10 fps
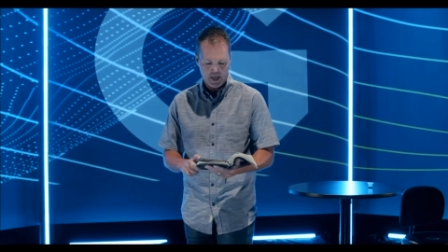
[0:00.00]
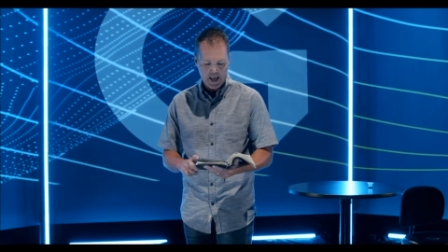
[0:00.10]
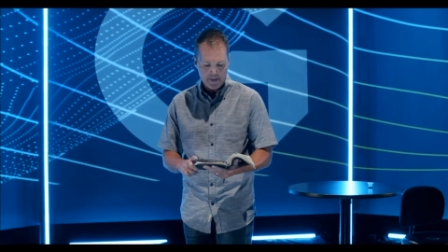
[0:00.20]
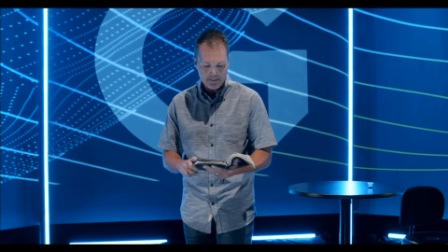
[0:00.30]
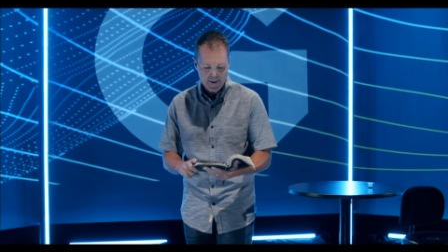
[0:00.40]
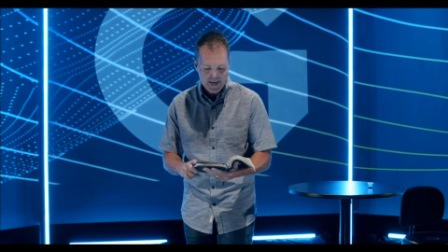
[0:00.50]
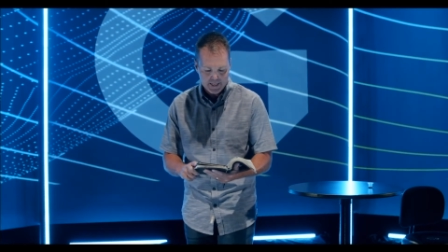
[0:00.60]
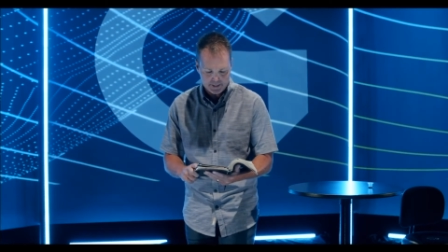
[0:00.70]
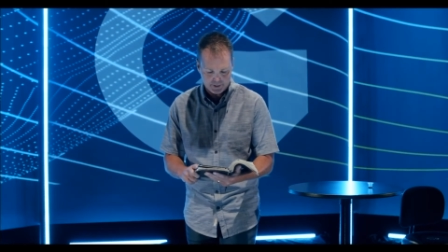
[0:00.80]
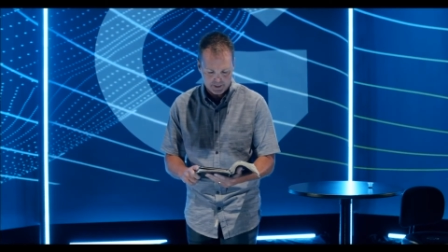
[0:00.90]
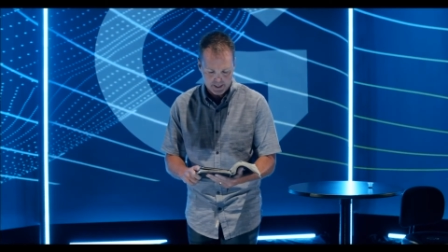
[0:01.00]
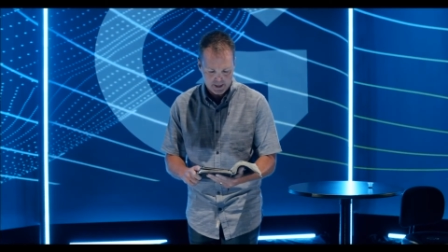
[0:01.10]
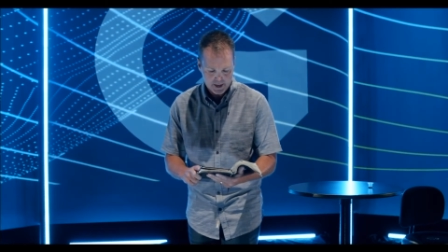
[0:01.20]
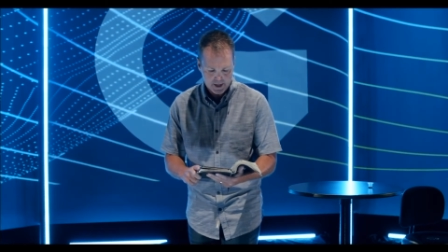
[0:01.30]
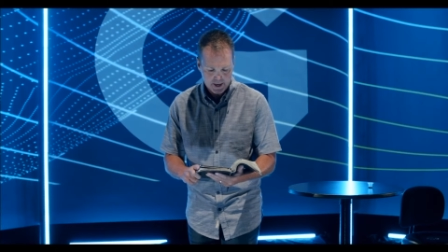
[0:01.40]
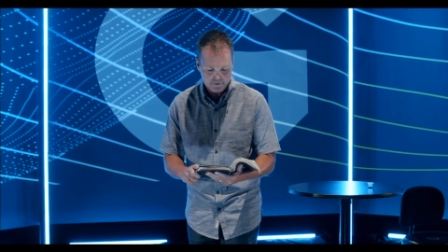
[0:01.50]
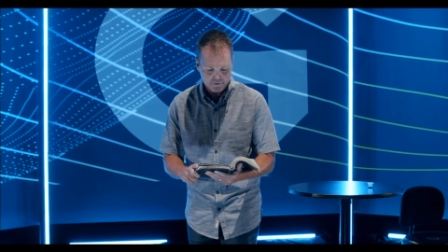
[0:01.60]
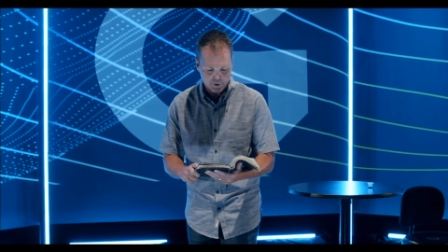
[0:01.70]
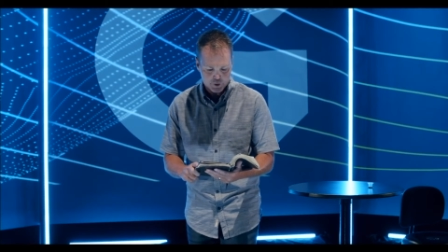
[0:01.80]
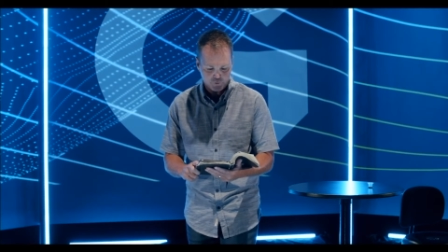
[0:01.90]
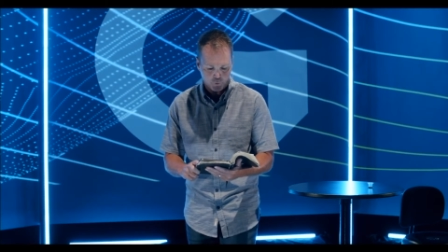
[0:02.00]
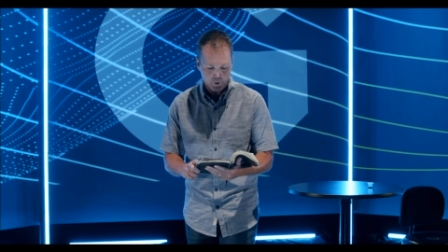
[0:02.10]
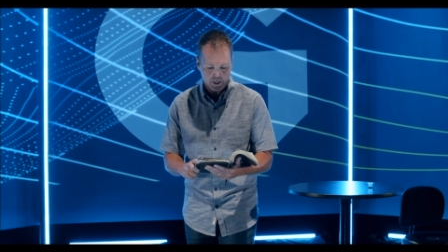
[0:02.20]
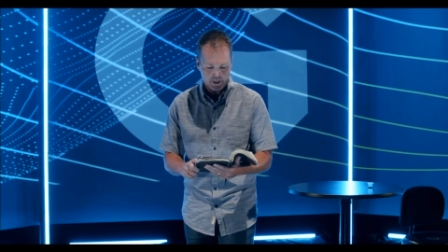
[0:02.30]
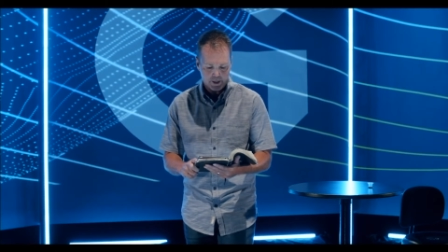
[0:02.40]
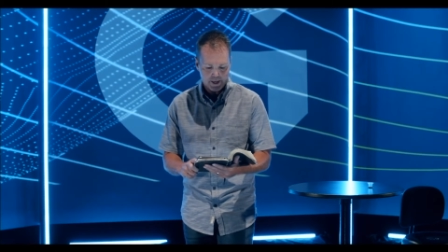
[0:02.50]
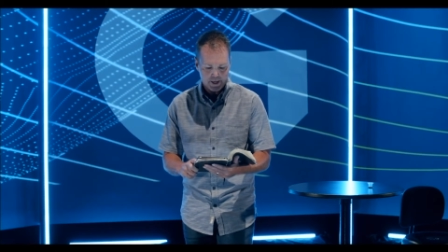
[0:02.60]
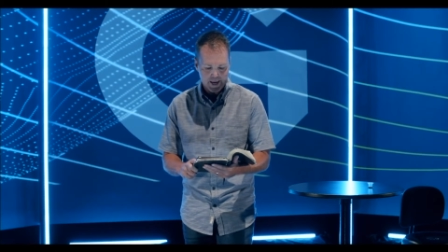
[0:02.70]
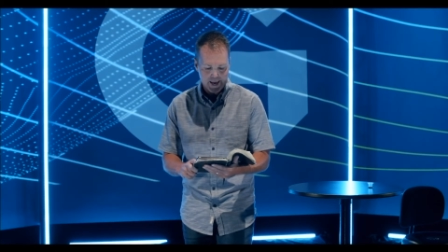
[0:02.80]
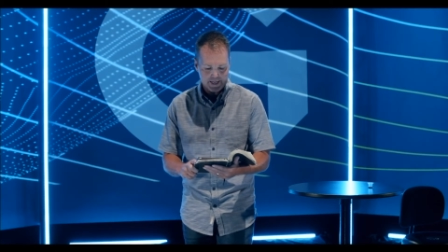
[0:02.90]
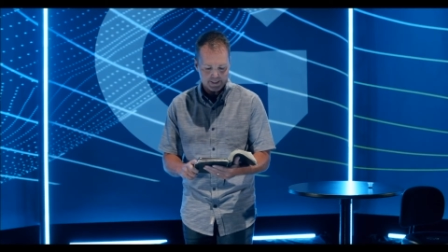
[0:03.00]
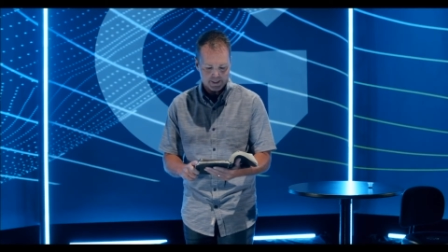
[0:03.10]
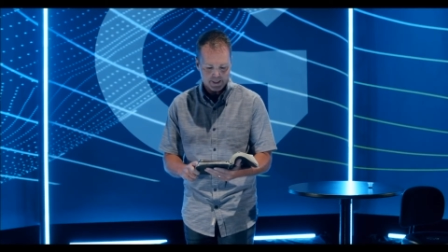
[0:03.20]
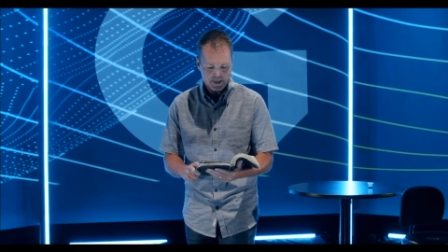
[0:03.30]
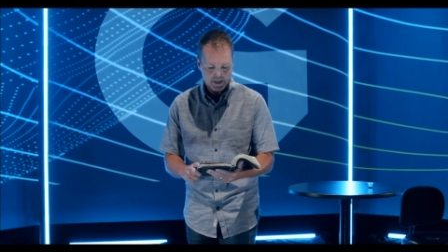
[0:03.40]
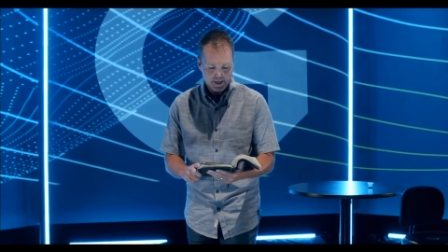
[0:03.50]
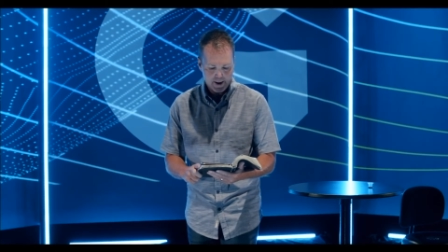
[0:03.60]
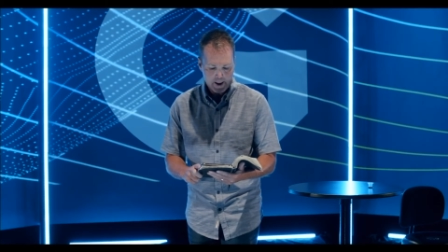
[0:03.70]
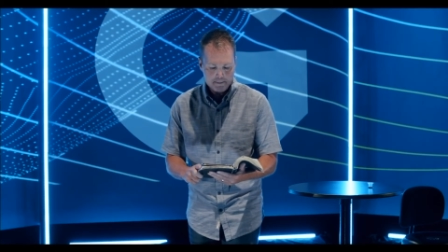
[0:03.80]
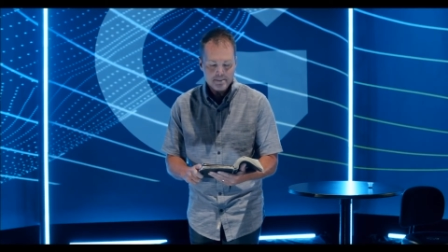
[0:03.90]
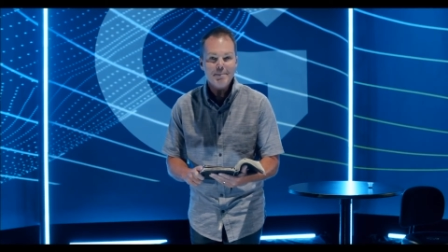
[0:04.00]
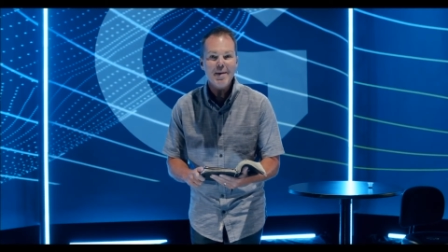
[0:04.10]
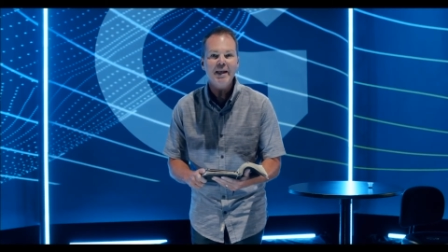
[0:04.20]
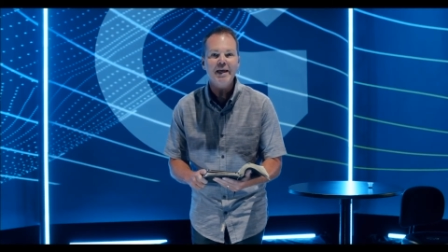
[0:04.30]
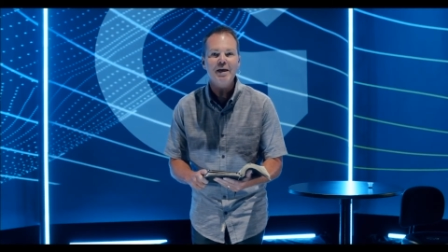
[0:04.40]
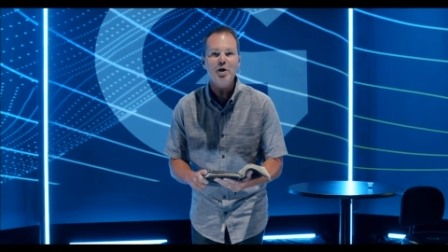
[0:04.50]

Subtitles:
immediately in verse 48, many